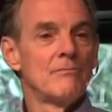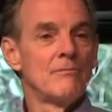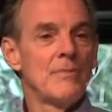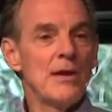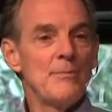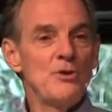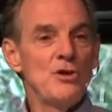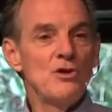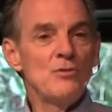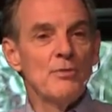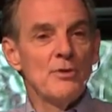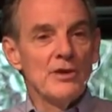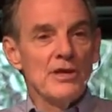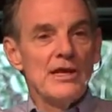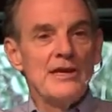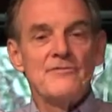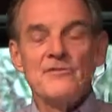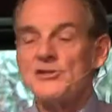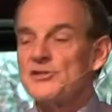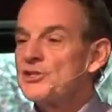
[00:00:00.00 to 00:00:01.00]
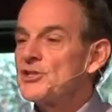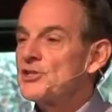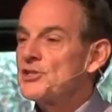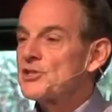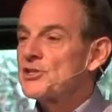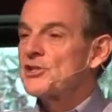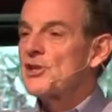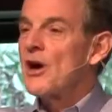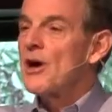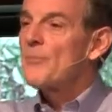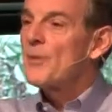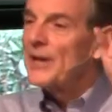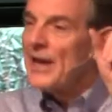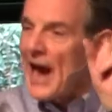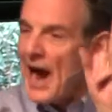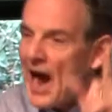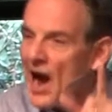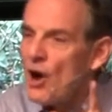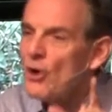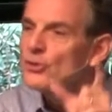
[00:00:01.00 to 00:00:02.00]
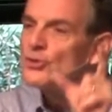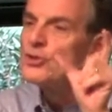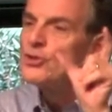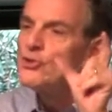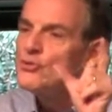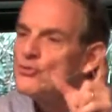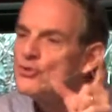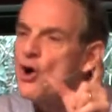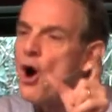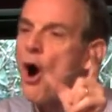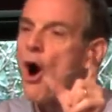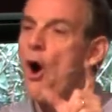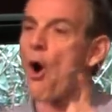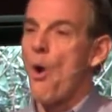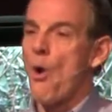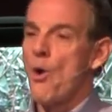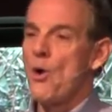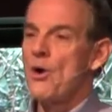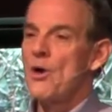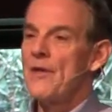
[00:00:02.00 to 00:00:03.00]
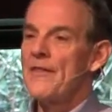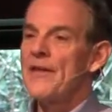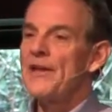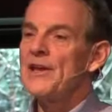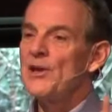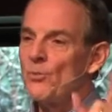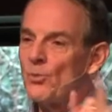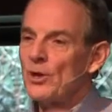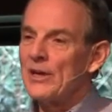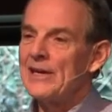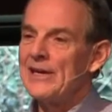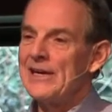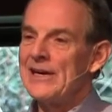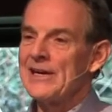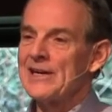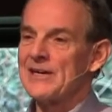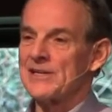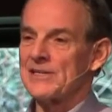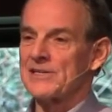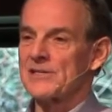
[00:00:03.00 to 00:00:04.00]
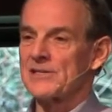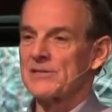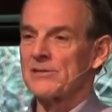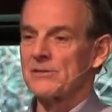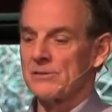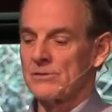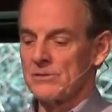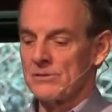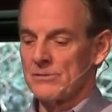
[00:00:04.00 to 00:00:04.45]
Maybe you believe that Jesus is God, but how do you know that he really is?